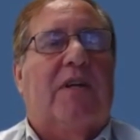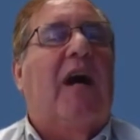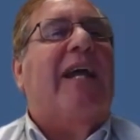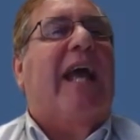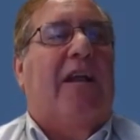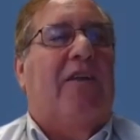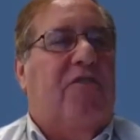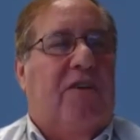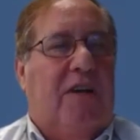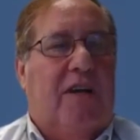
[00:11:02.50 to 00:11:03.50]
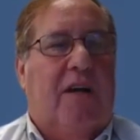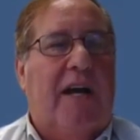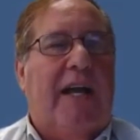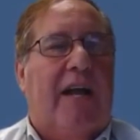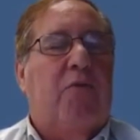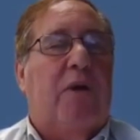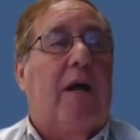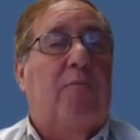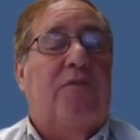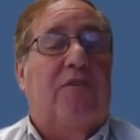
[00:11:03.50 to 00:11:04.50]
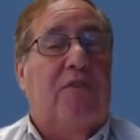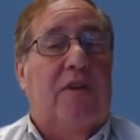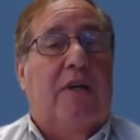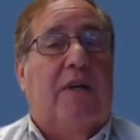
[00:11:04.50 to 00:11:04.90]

cutting edge when it comes to